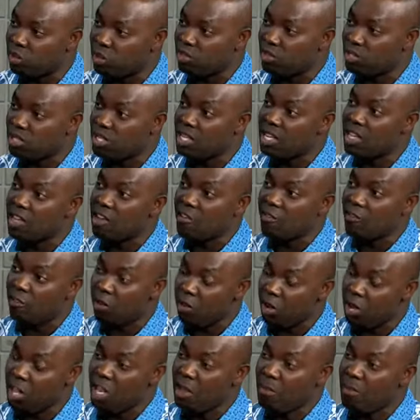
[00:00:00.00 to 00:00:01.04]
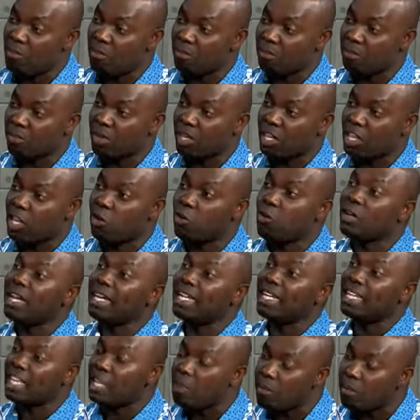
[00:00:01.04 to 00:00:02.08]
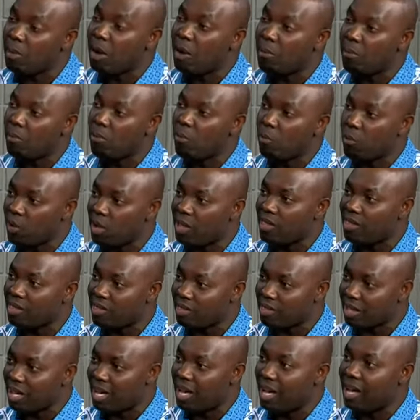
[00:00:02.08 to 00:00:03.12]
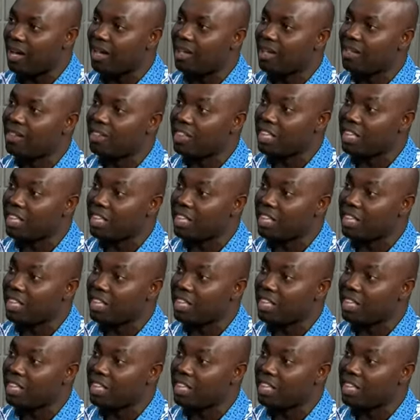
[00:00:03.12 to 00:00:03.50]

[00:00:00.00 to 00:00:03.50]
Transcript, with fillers: phones for him. He couldn't keep up with uh,